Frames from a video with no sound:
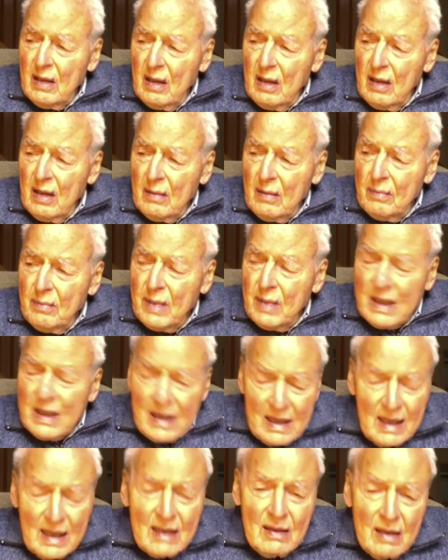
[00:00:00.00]

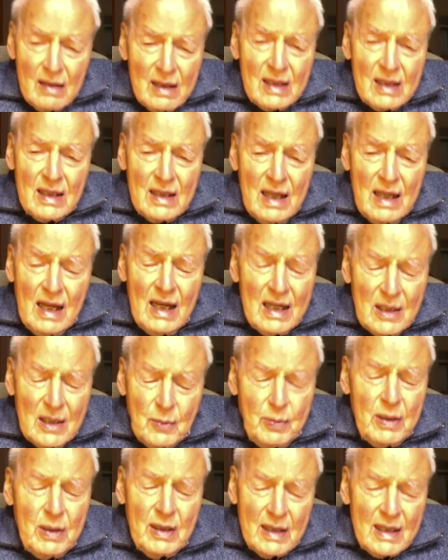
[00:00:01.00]
mystical
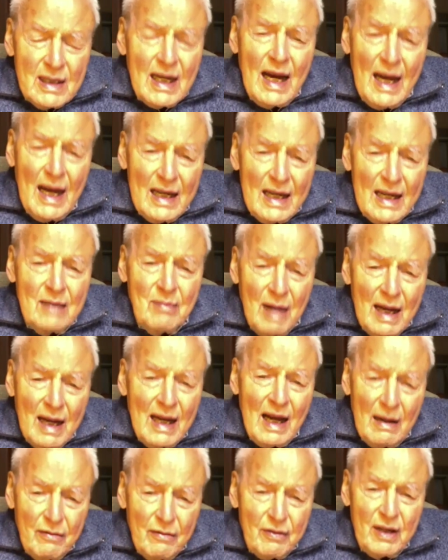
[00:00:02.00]
experience I had in my
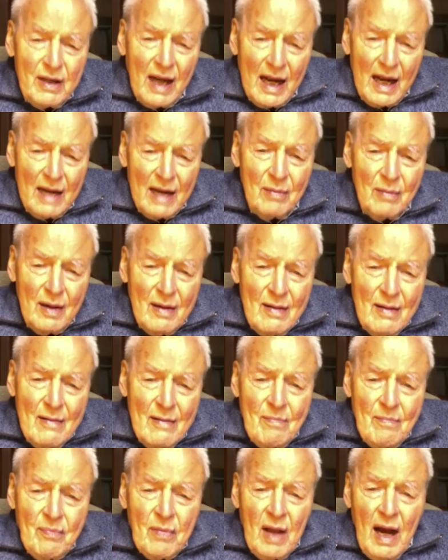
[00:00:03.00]
lifetime.
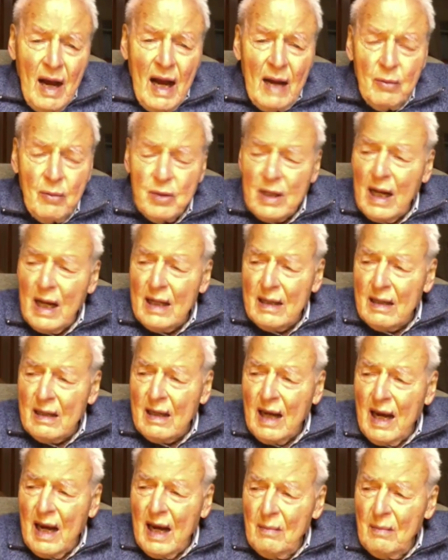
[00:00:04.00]
I
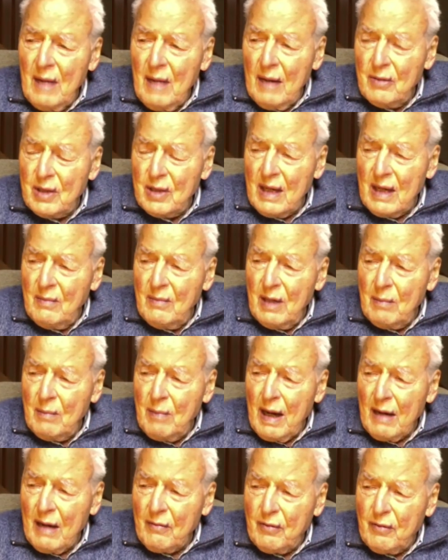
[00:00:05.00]
was coming
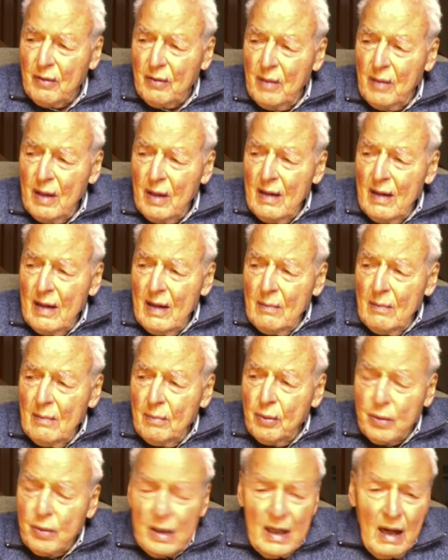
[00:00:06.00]
back from
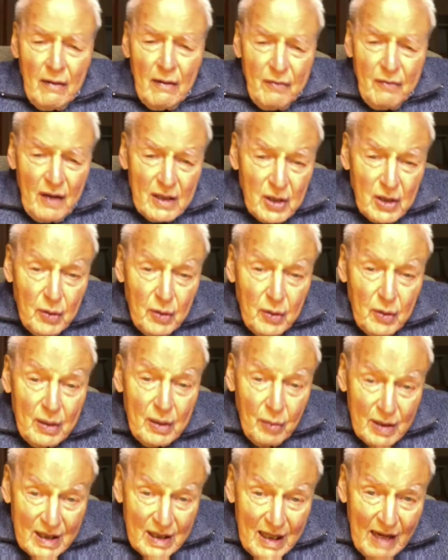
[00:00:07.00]
Burkina Faso in
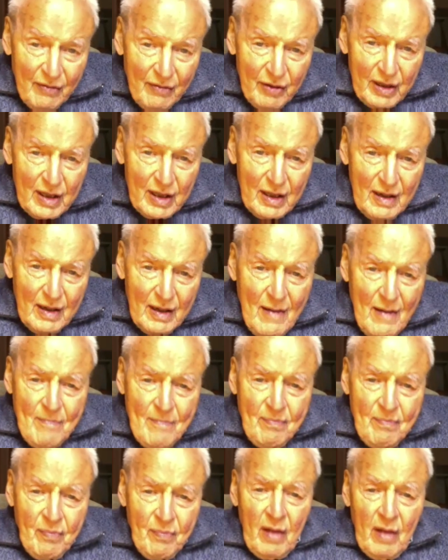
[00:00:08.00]
West Africa,
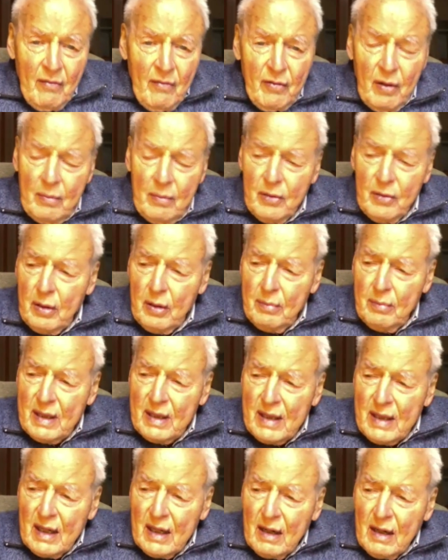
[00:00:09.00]
from the
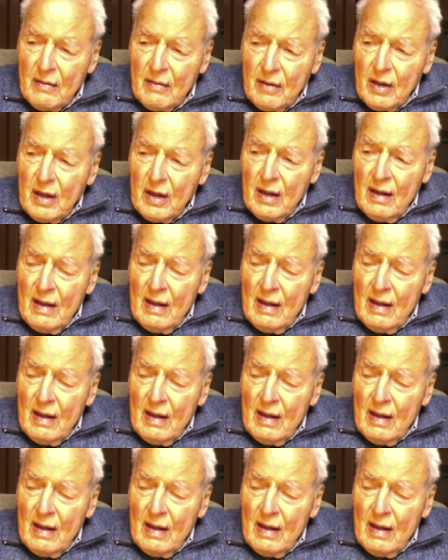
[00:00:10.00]
meeting of a